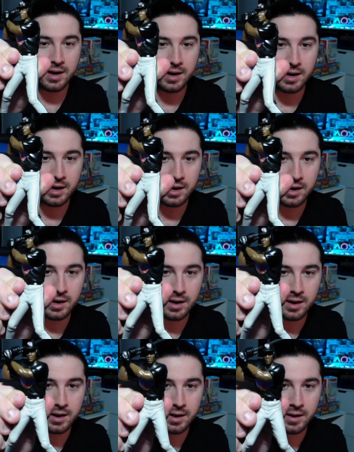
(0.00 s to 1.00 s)

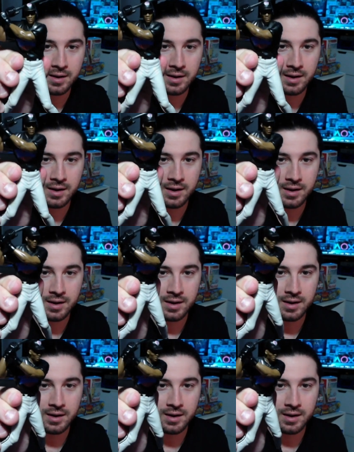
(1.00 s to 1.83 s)
[no speech]